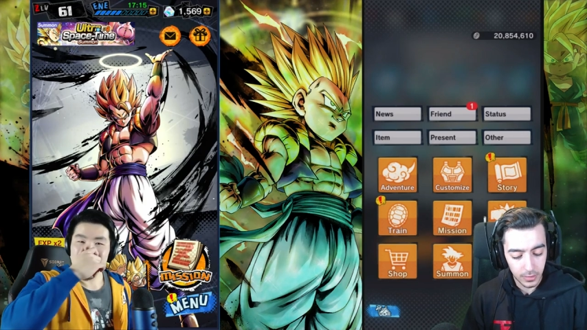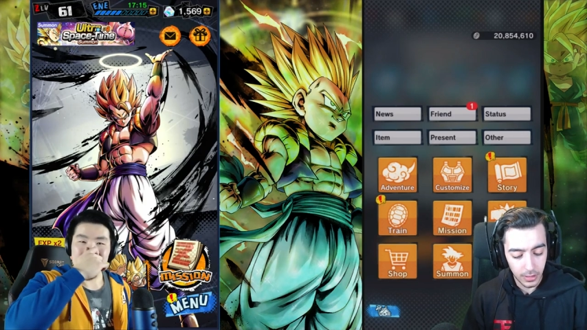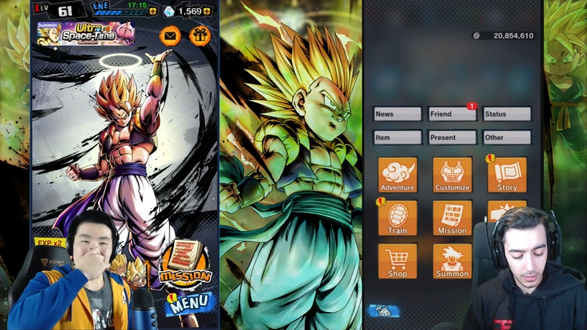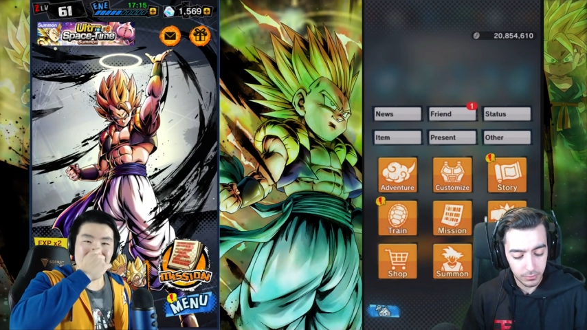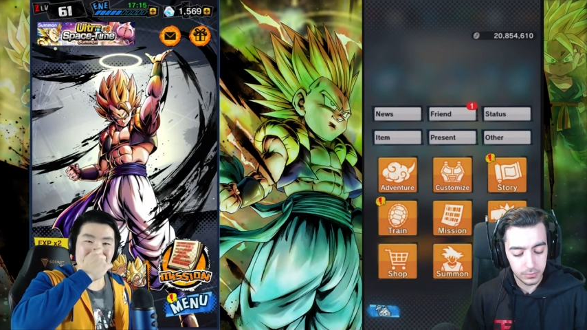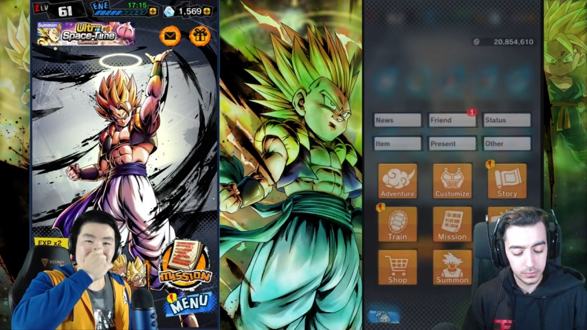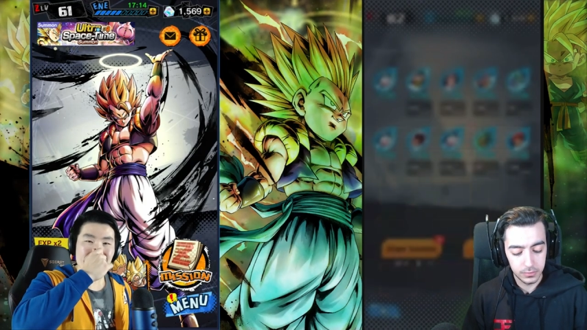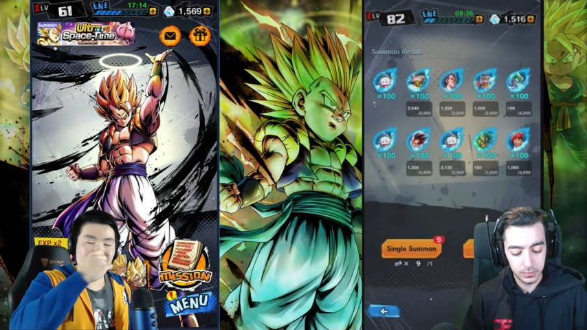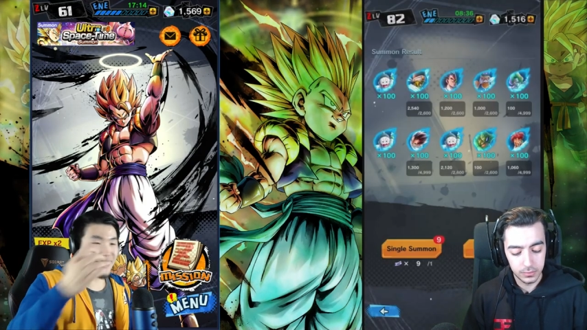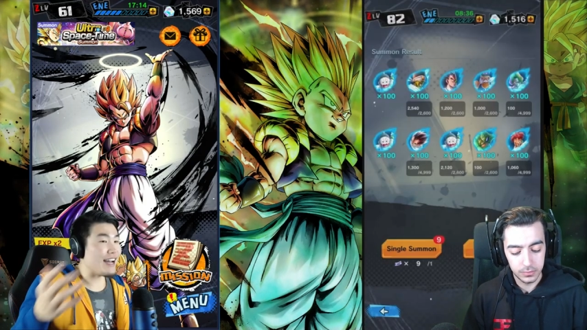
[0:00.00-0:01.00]
Speaker 1: And,
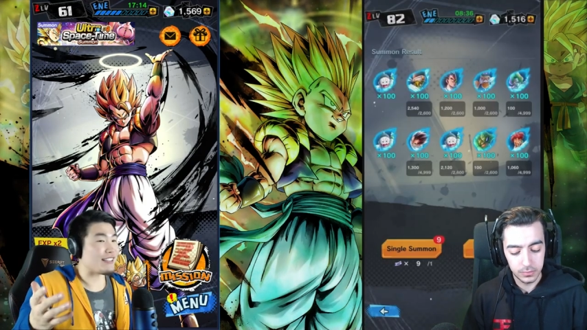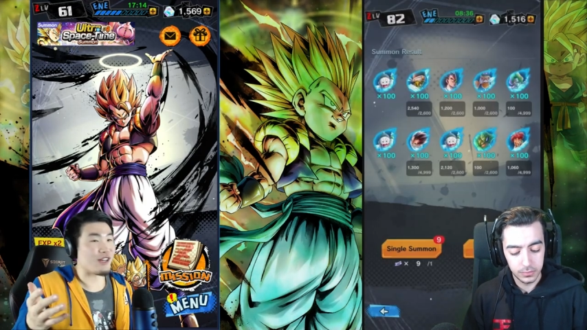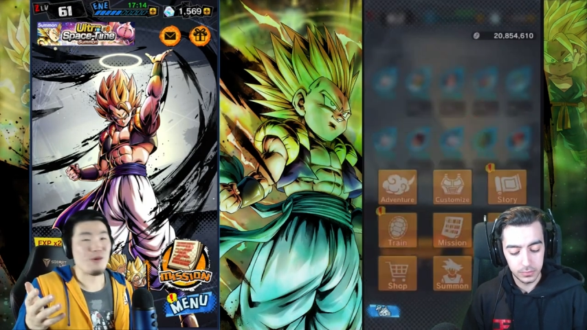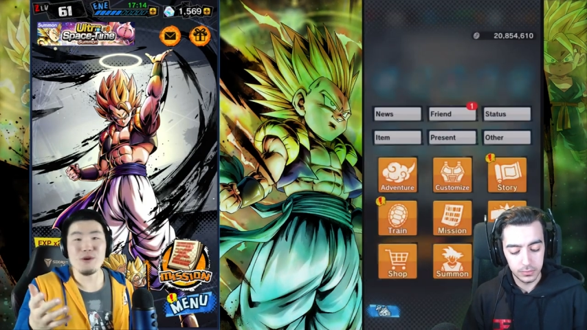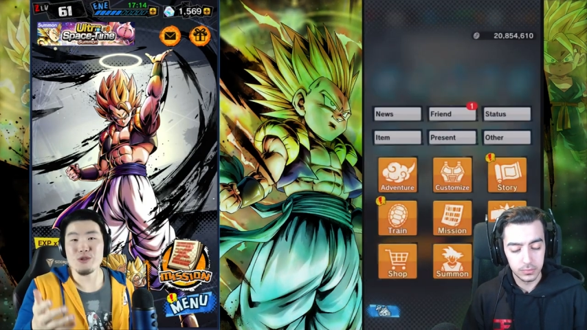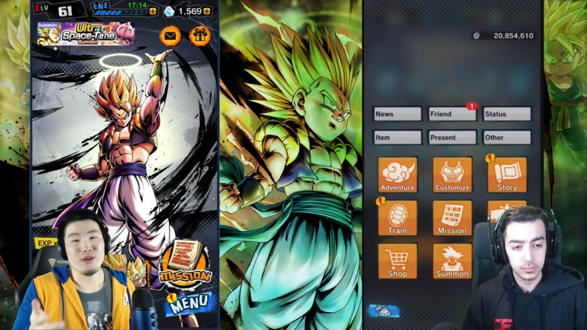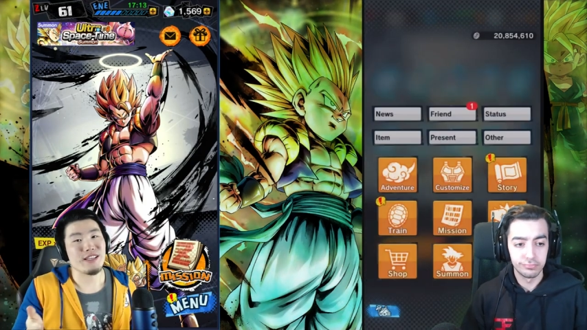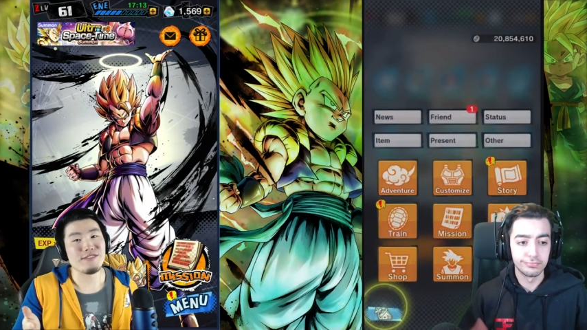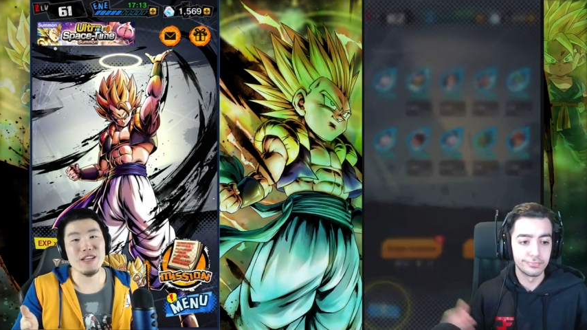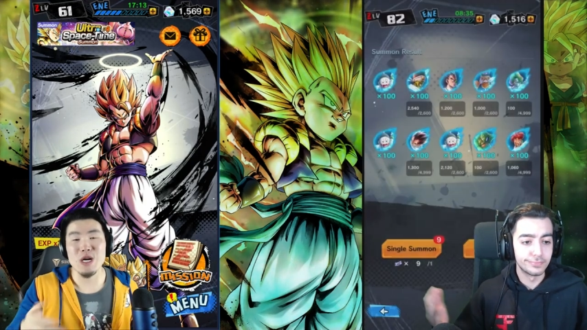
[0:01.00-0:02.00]
guys, hope you enjoyed
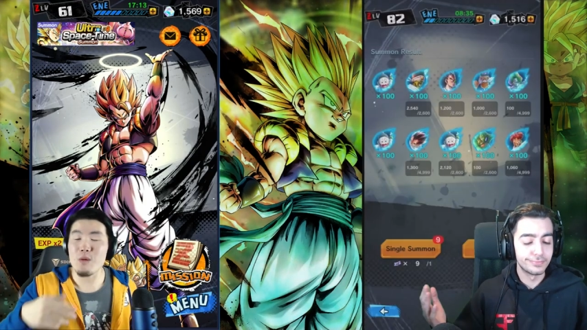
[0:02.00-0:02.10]
this video.